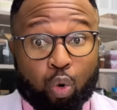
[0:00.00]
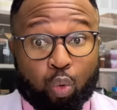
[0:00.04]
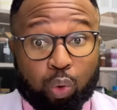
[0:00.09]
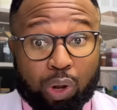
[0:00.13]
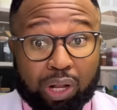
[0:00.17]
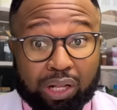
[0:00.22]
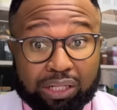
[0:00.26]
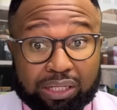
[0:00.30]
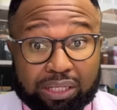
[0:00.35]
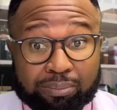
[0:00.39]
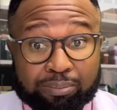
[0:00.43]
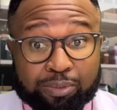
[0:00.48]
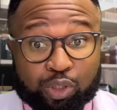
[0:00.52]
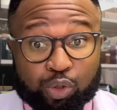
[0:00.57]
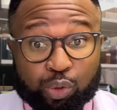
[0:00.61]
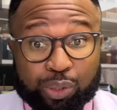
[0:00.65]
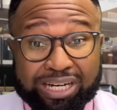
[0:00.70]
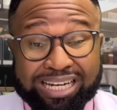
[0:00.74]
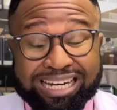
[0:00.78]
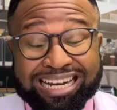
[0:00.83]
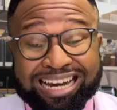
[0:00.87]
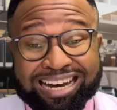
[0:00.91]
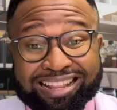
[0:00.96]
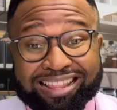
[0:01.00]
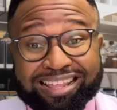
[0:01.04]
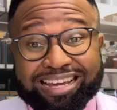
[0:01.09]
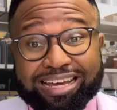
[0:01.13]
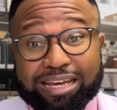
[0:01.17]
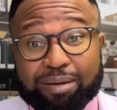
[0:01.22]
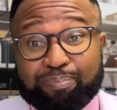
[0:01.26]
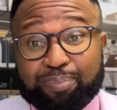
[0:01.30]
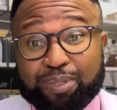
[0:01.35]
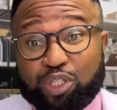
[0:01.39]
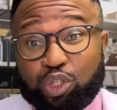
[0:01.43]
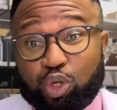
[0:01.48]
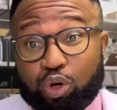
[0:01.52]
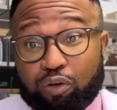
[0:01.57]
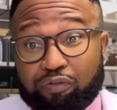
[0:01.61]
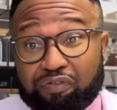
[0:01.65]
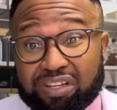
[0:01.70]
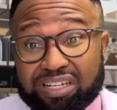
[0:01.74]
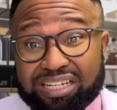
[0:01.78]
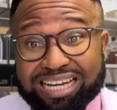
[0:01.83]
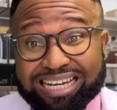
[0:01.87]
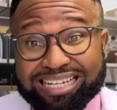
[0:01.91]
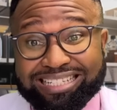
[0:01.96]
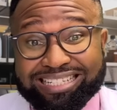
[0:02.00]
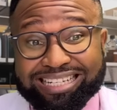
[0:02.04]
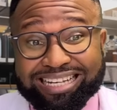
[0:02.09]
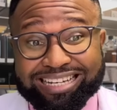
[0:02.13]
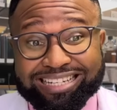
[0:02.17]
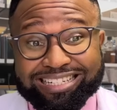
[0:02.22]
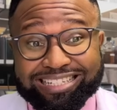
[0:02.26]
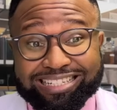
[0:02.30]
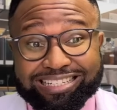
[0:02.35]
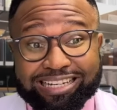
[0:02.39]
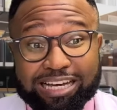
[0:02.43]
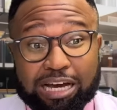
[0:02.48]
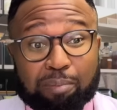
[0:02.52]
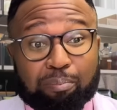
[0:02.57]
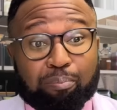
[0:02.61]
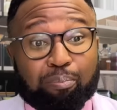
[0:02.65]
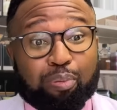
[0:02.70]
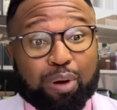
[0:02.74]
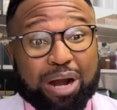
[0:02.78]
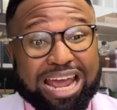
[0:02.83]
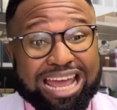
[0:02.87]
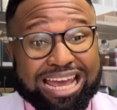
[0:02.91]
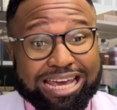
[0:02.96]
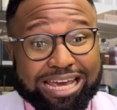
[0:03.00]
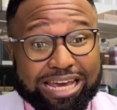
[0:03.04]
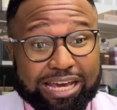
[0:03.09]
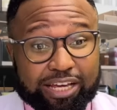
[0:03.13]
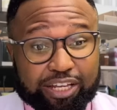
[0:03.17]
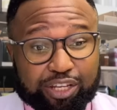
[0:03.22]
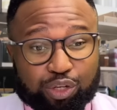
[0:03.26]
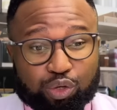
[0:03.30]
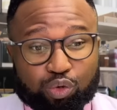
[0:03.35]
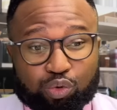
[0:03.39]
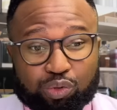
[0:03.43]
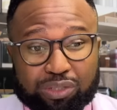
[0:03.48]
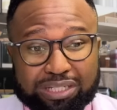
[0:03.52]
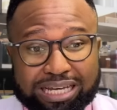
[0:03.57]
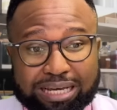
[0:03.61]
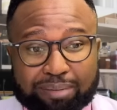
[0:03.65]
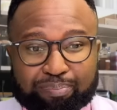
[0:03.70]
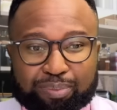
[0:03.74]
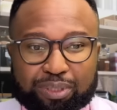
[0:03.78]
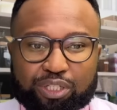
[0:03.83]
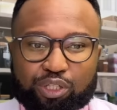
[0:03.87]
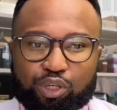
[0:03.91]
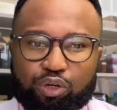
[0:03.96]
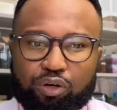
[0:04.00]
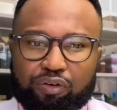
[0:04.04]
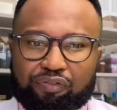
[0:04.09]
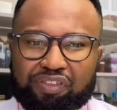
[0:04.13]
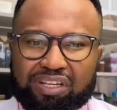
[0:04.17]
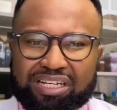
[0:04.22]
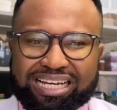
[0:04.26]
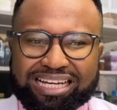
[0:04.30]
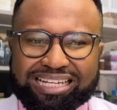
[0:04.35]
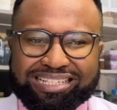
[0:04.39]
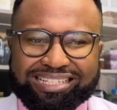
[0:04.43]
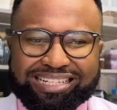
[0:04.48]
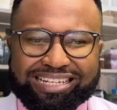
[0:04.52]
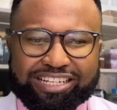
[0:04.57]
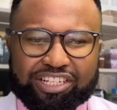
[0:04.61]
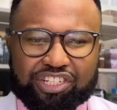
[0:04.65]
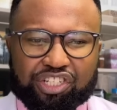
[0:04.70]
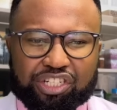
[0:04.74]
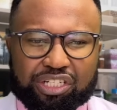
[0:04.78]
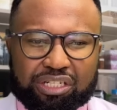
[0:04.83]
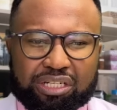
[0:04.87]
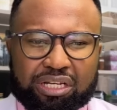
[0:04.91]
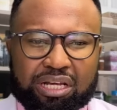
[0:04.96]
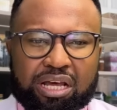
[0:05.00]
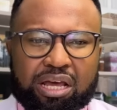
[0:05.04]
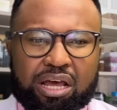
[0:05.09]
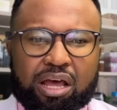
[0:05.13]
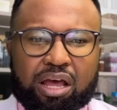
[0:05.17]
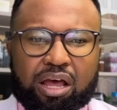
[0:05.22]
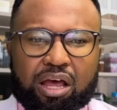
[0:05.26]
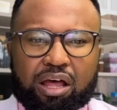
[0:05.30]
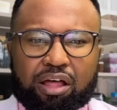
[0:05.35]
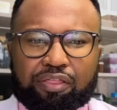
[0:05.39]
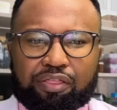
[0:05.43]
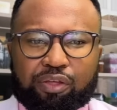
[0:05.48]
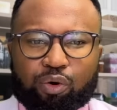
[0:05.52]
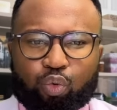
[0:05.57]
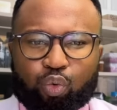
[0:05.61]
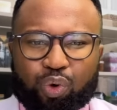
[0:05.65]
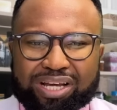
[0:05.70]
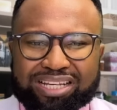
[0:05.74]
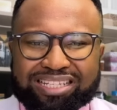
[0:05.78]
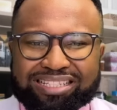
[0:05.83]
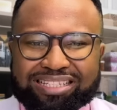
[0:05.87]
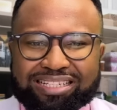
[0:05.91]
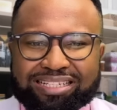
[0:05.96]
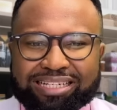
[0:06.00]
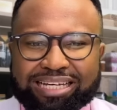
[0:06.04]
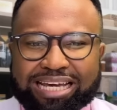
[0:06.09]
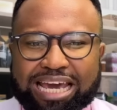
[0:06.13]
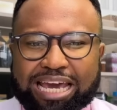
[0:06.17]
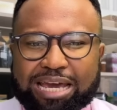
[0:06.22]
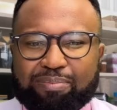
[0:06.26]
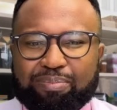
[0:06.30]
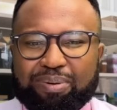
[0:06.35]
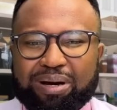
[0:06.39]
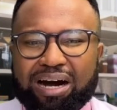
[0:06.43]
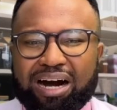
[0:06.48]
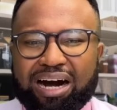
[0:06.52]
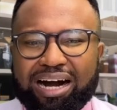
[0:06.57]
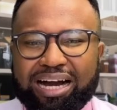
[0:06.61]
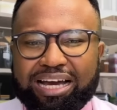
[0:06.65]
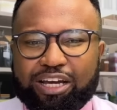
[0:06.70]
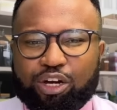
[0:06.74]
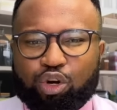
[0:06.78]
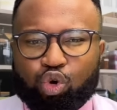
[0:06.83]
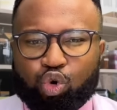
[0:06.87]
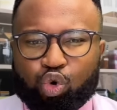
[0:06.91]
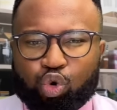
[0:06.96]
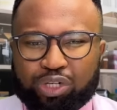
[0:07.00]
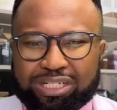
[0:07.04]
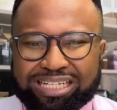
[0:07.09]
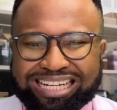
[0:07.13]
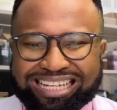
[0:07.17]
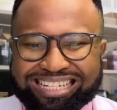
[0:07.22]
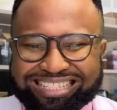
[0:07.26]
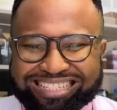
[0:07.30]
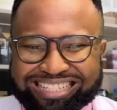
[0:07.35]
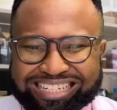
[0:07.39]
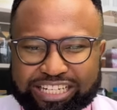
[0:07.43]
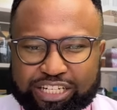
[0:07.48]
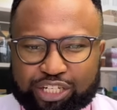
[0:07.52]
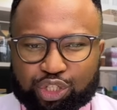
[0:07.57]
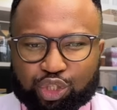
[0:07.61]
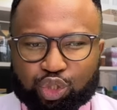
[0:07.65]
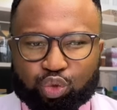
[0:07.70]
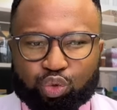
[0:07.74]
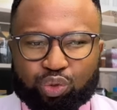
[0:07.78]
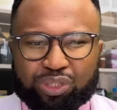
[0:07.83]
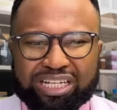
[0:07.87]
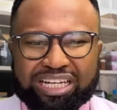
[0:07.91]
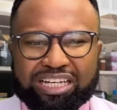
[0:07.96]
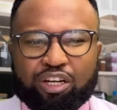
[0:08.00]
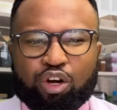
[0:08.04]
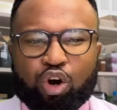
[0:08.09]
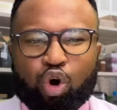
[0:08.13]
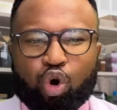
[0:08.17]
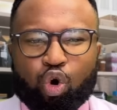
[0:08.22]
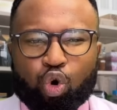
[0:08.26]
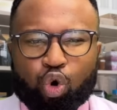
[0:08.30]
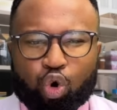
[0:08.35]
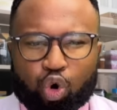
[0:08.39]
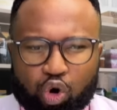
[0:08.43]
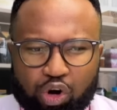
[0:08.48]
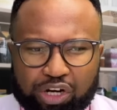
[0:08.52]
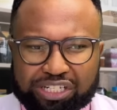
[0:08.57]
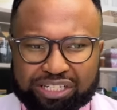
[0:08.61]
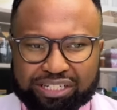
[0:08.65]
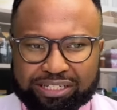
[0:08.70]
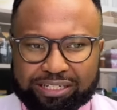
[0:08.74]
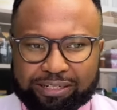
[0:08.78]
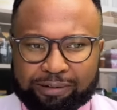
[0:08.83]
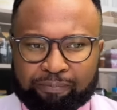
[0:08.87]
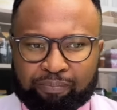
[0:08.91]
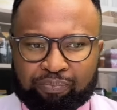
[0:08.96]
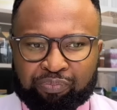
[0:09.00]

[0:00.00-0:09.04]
Welcome to another episode of The Dissection, a breaking news episode of The Dissection. The Western Cape High Court has issued an order